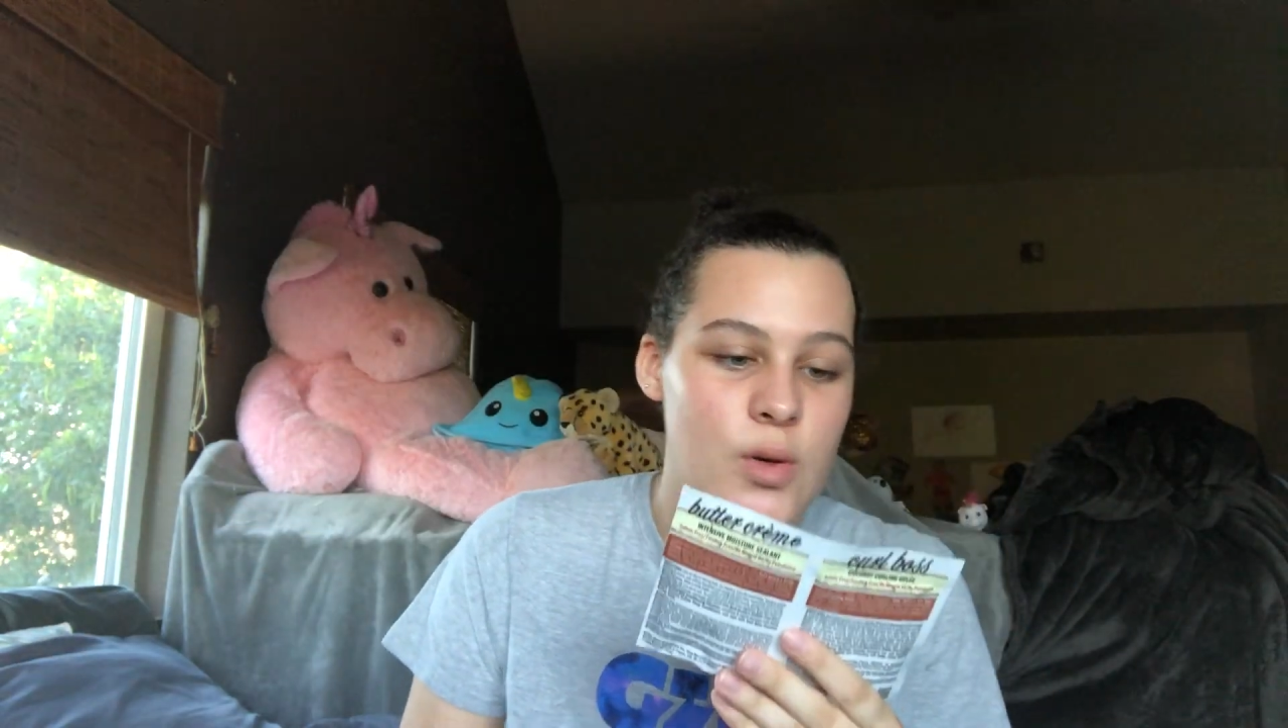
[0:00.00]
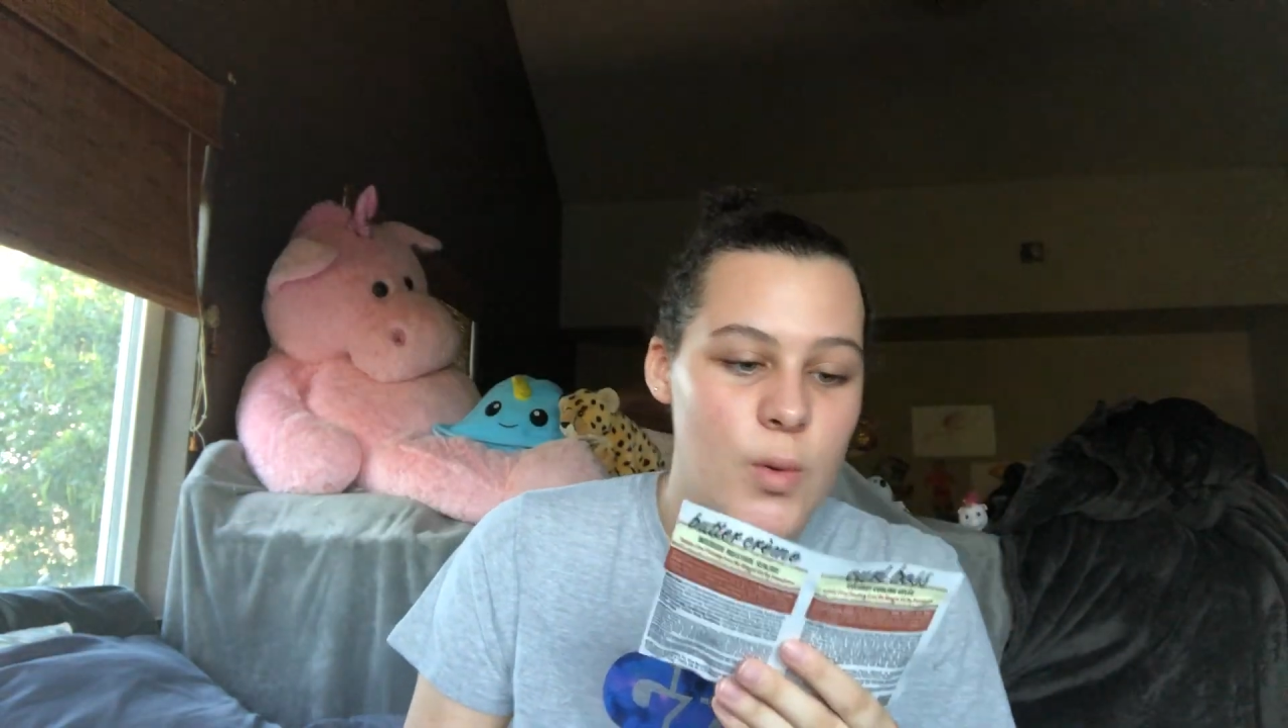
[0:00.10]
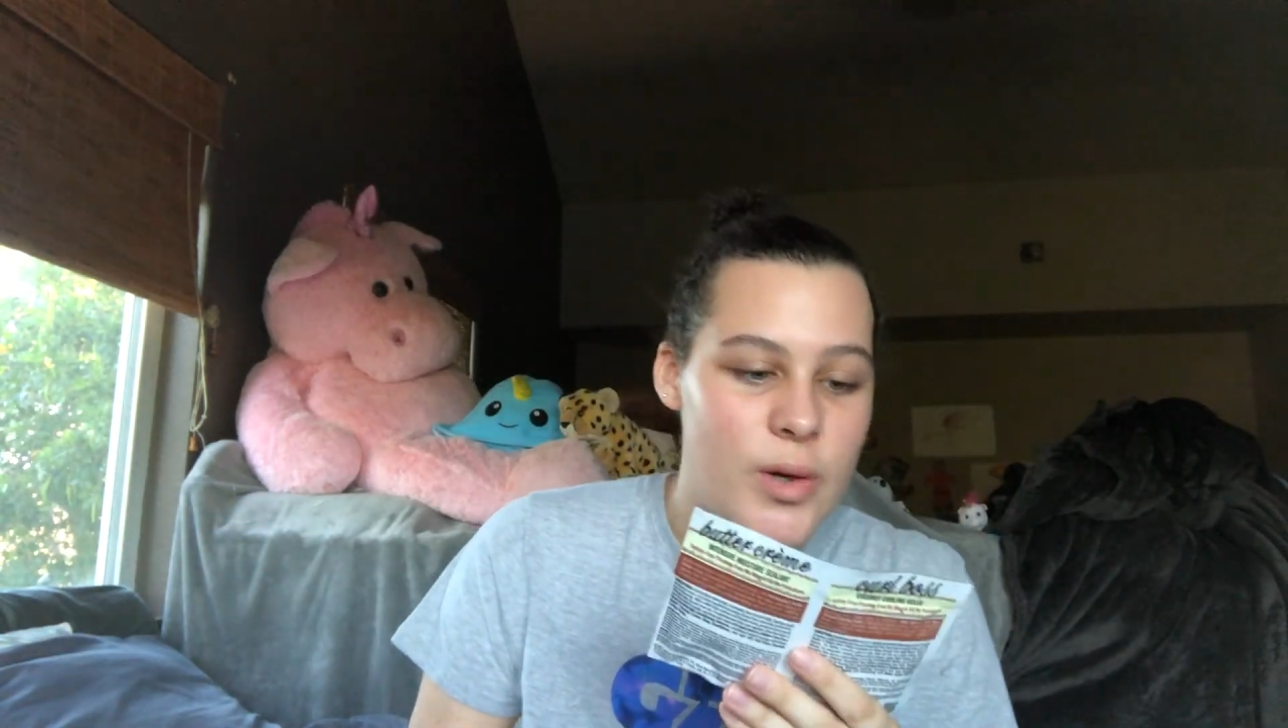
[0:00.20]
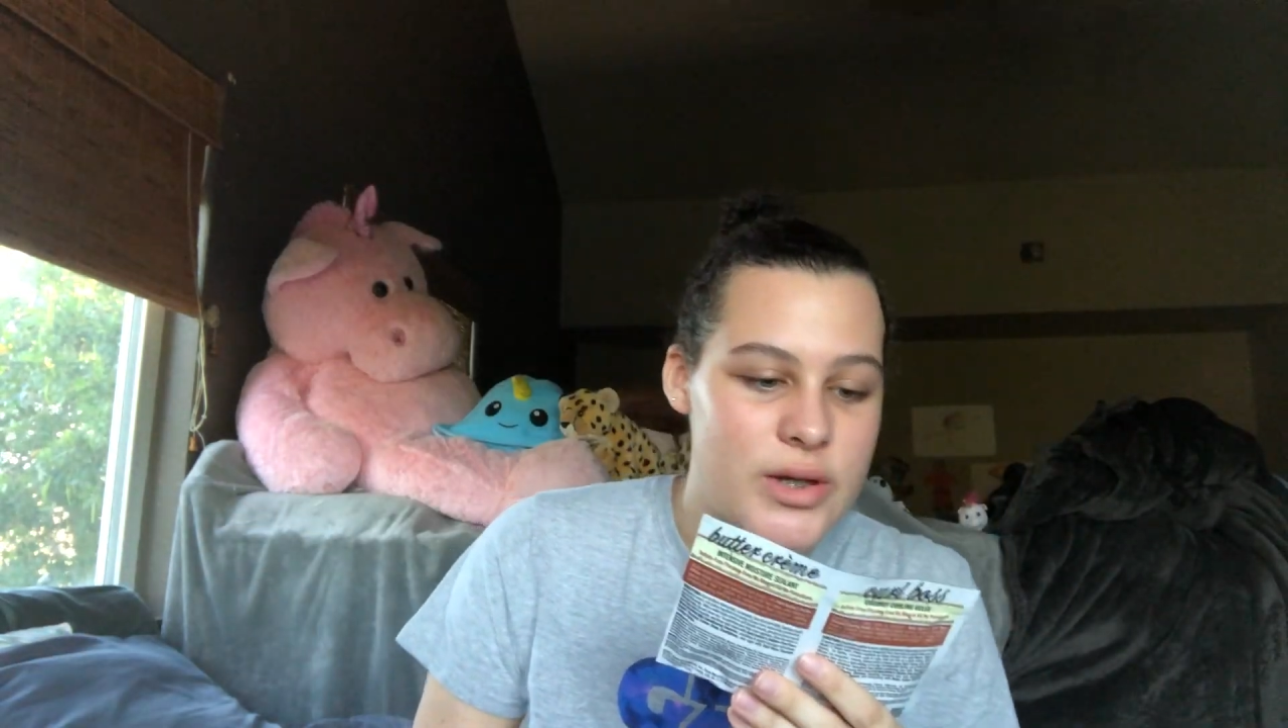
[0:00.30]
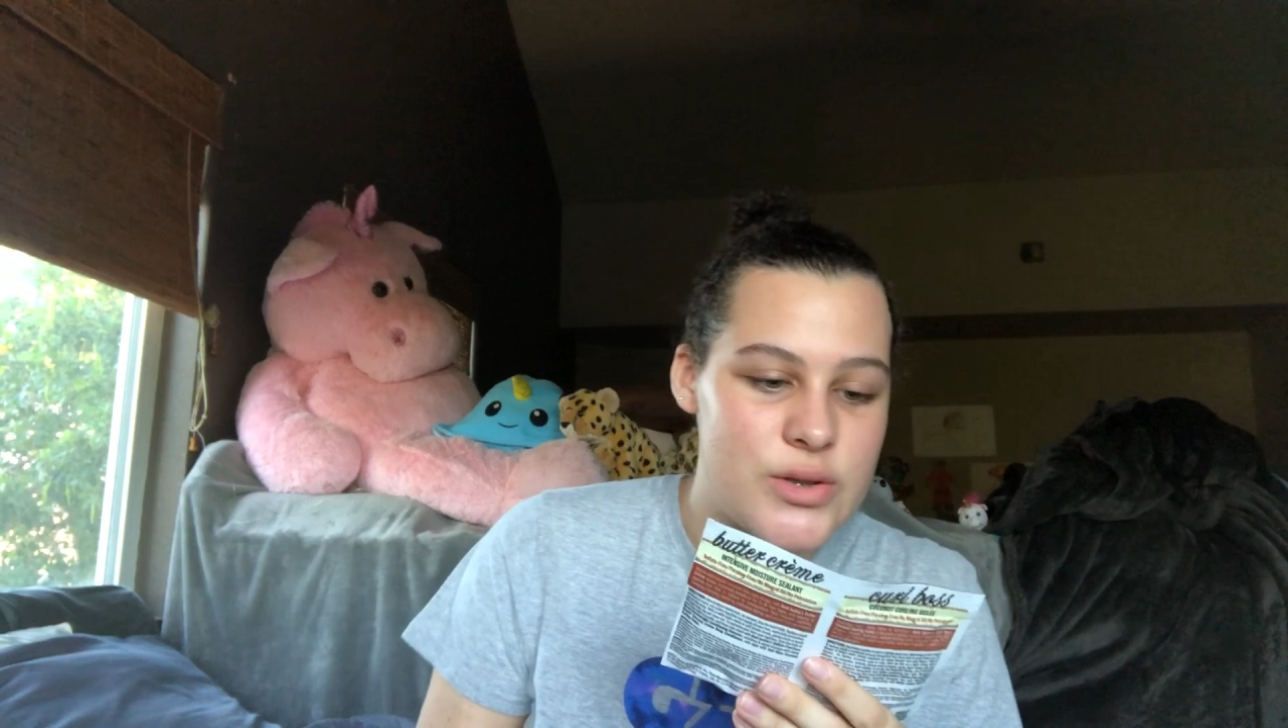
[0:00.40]

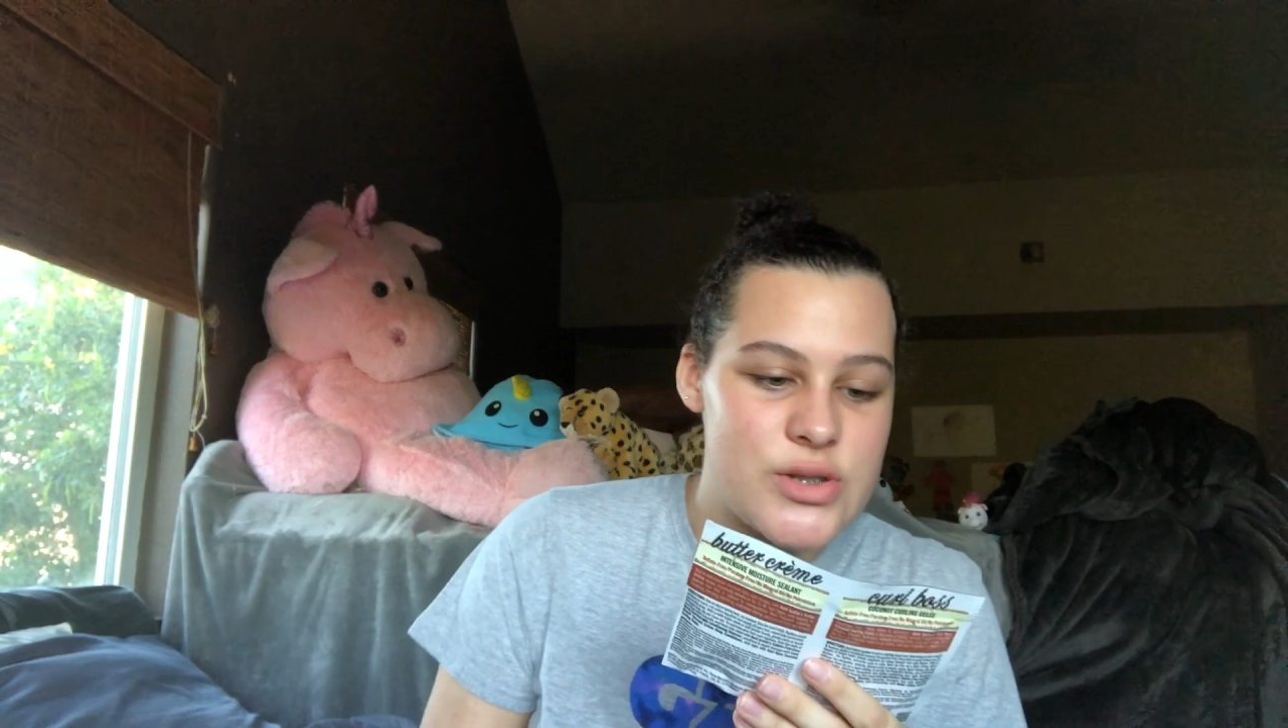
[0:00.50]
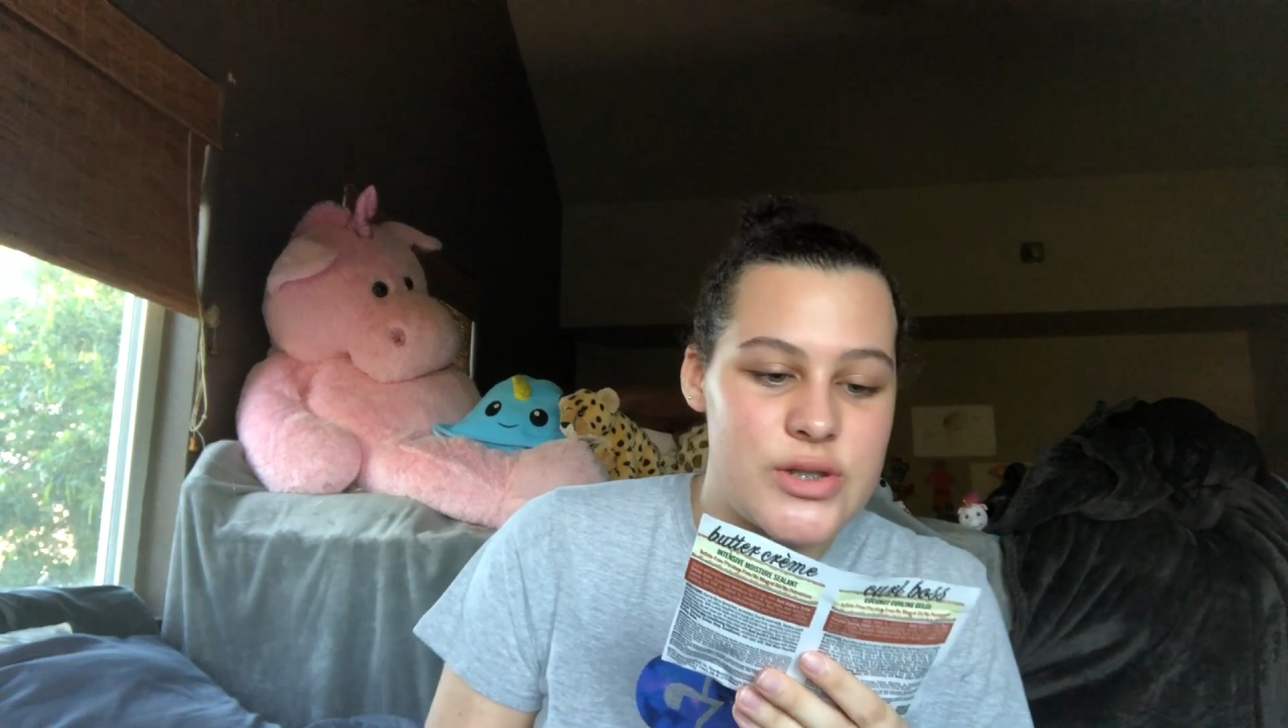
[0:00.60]
Coils